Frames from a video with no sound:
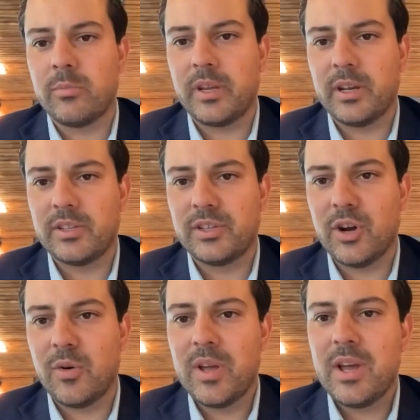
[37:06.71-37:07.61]
Because,
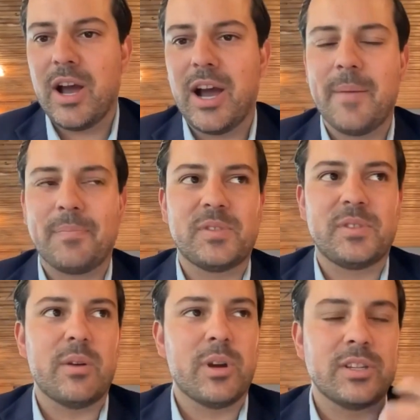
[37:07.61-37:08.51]

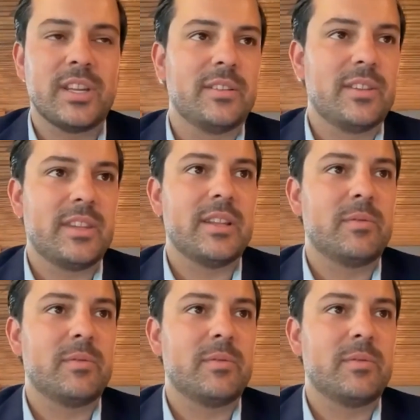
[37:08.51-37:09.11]
I want to think,